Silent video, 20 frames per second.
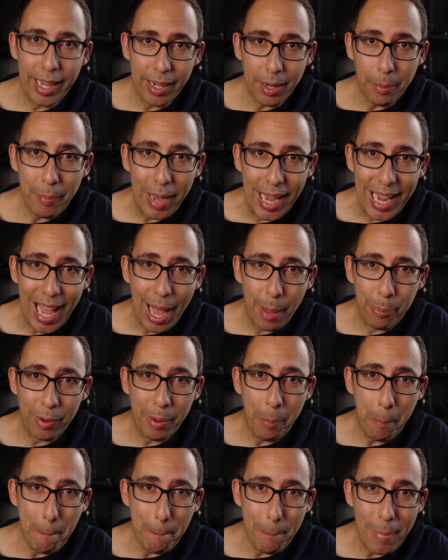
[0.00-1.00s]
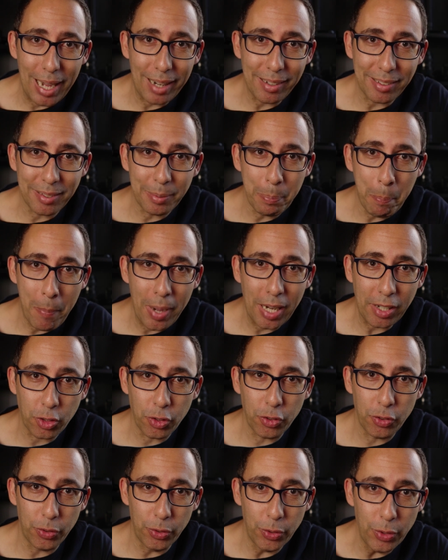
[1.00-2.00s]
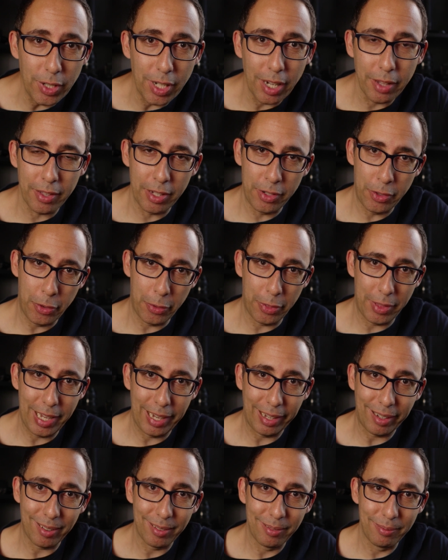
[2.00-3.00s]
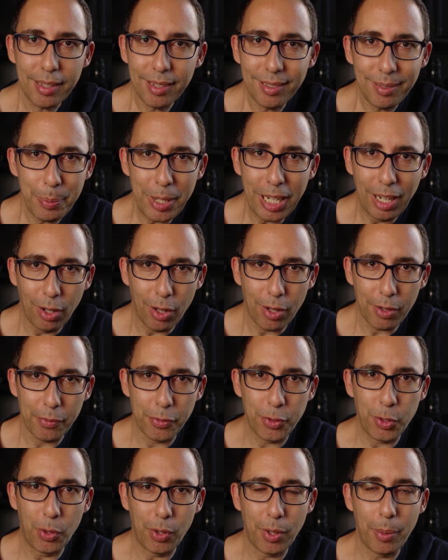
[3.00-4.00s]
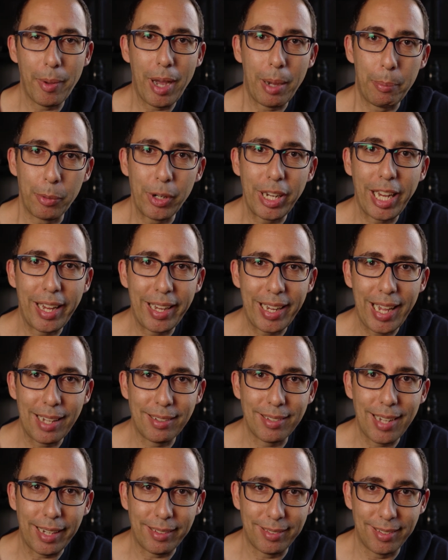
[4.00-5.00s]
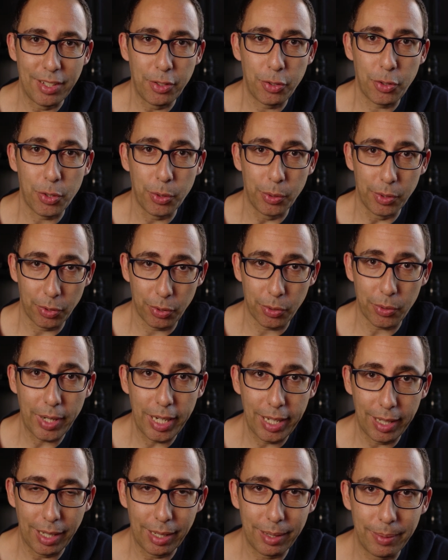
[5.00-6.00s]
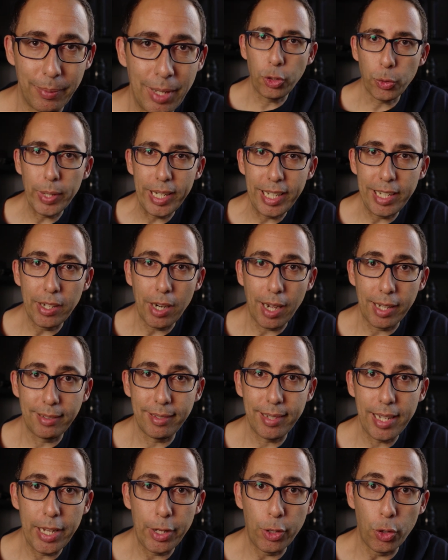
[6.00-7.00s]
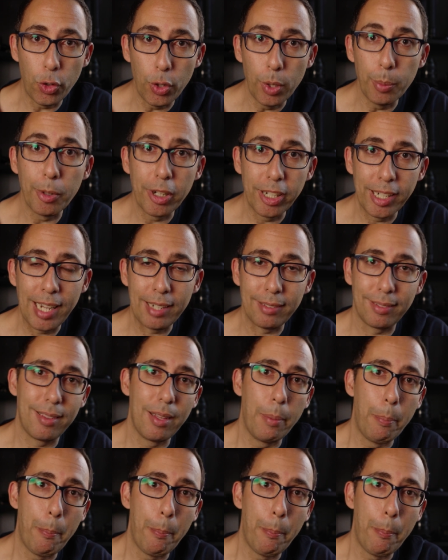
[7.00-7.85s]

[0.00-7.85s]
and it may happen much, much sooner than you think. Now, there's been a lot of talk about bringing air taxis to Australia. In twenty nineteen, Uber announced